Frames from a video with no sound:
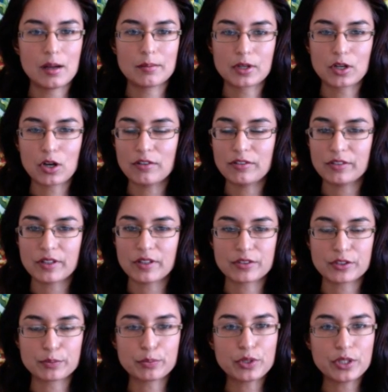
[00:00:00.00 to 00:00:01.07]
coffee
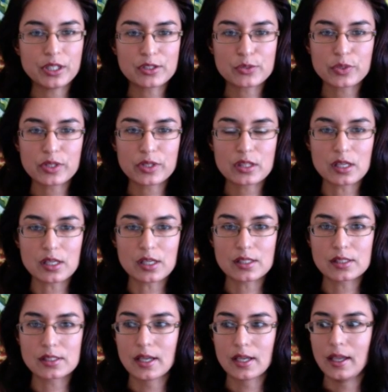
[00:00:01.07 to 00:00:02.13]
flavored puddings with
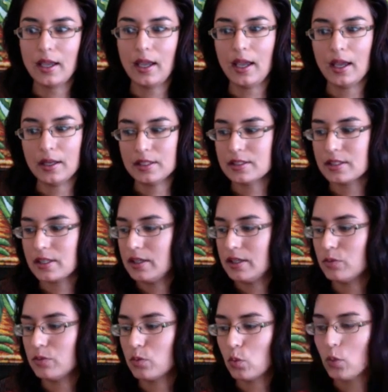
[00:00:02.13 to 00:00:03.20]
this. And it's
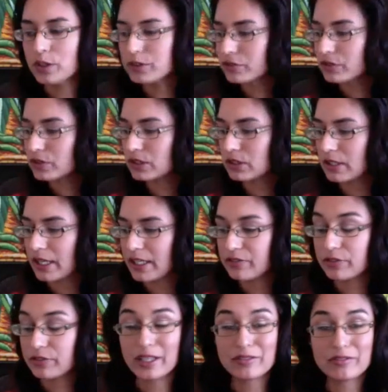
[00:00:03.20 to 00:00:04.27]
a wonderful,
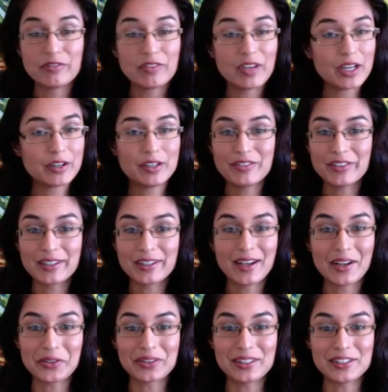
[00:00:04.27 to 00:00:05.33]
delightful, and very, very
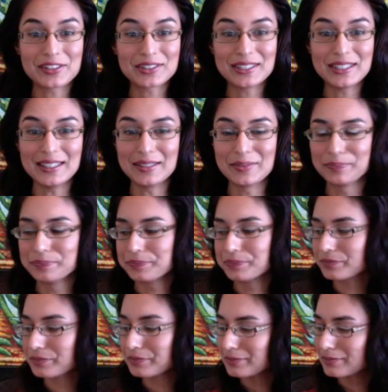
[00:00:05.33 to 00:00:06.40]
healthy treat.
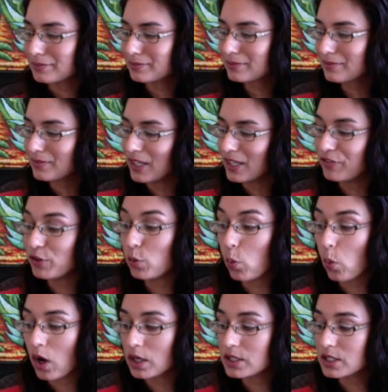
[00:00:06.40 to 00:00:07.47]
If you
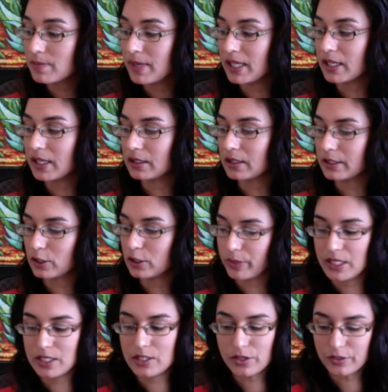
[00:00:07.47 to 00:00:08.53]
want to make it a little
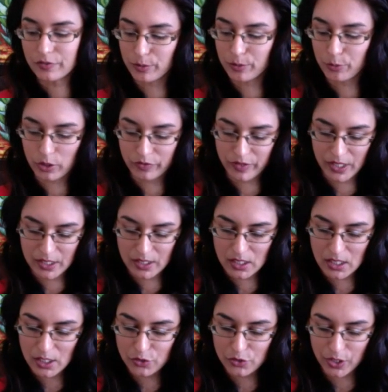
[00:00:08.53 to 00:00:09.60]
bit easier, if you're more of a
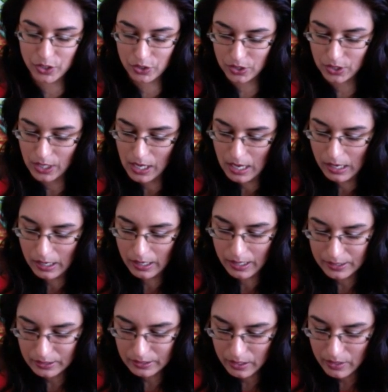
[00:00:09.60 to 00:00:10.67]
tea drinker,
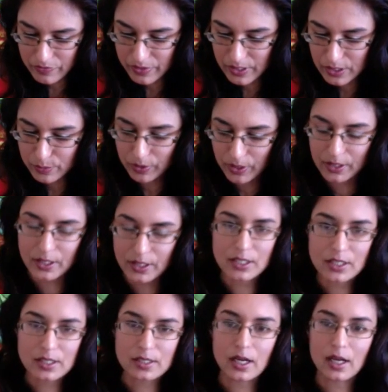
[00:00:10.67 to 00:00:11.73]
I love this product.
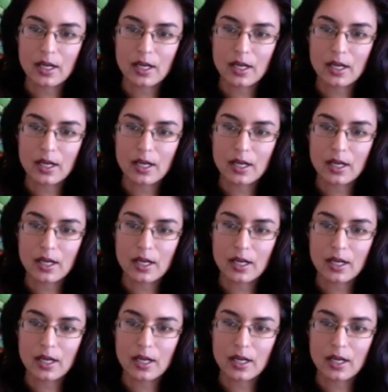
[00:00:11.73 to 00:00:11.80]
It's